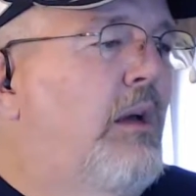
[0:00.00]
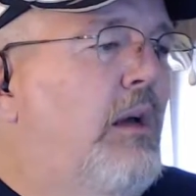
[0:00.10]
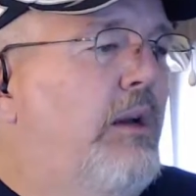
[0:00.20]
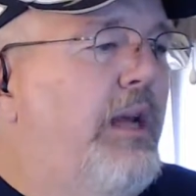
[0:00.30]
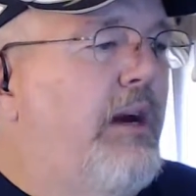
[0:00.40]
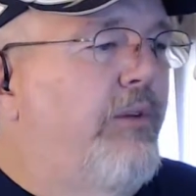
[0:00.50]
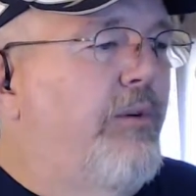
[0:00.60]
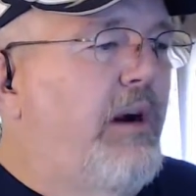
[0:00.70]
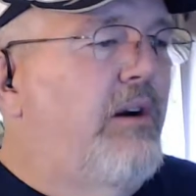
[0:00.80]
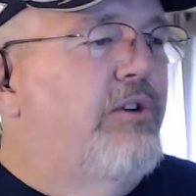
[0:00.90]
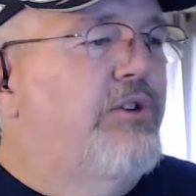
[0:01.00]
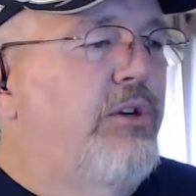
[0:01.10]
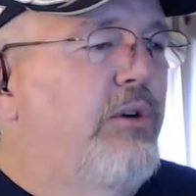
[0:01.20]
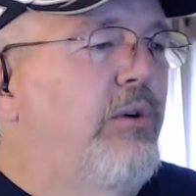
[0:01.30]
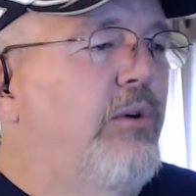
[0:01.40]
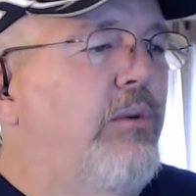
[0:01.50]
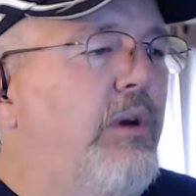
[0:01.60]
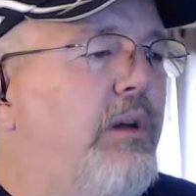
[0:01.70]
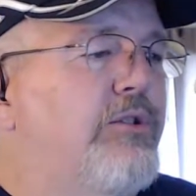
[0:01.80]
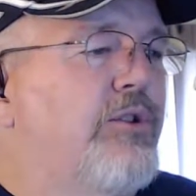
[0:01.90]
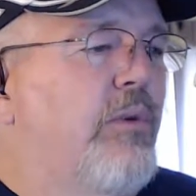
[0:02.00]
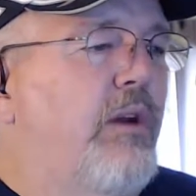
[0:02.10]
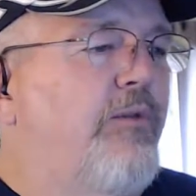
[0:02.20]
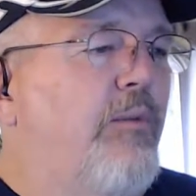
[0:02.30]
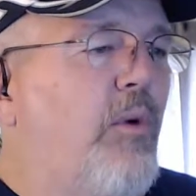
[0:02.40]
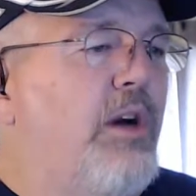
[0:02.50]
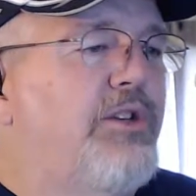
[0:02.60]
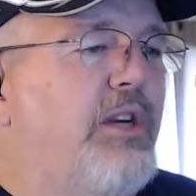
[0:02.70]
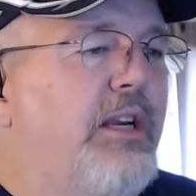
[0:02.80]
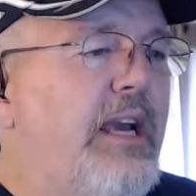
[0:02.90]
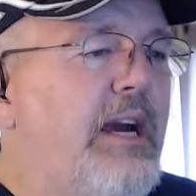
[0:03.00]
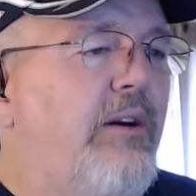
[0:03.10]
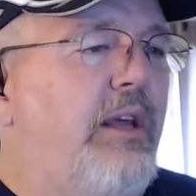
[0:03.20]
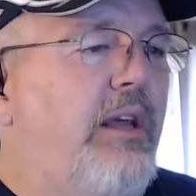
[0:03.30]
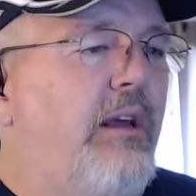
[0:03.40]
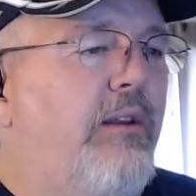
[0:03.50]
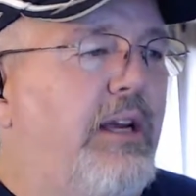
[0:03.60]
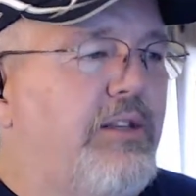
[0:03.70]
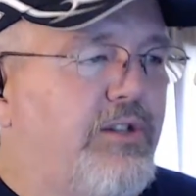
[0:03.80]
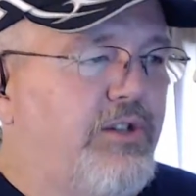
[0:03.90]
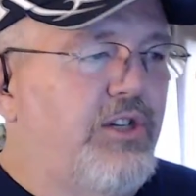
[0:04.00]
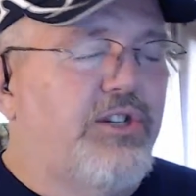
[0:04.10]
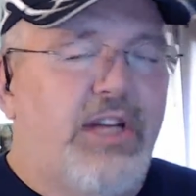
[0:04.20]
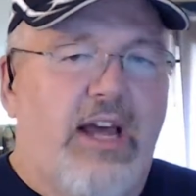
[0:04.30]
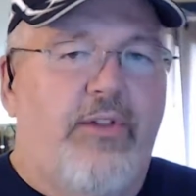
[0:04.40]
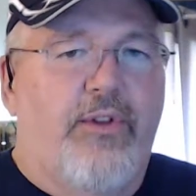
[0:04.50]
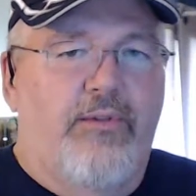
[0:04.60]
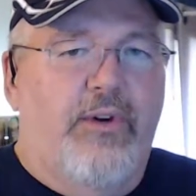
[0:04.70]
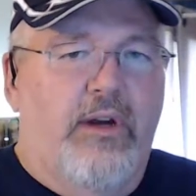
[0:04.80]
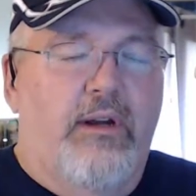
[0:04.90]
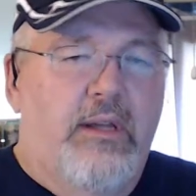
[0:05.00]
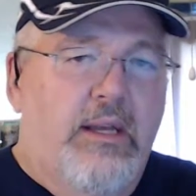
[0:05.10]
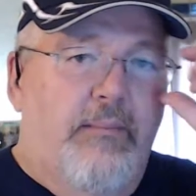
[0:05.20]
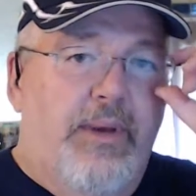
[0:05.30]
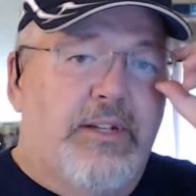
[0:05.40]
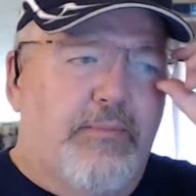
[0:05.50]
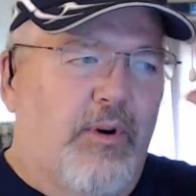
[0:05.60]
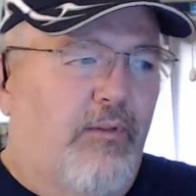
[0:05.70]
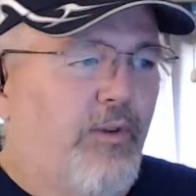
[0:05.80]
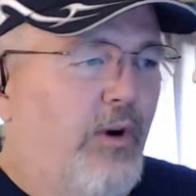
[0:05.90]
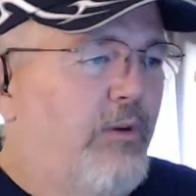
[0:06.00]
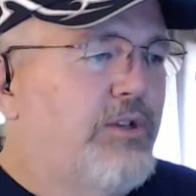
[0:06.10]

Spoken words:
Now, the Mariner 2 is to run from Washington County, and that's just south of Pittsburgh, folks,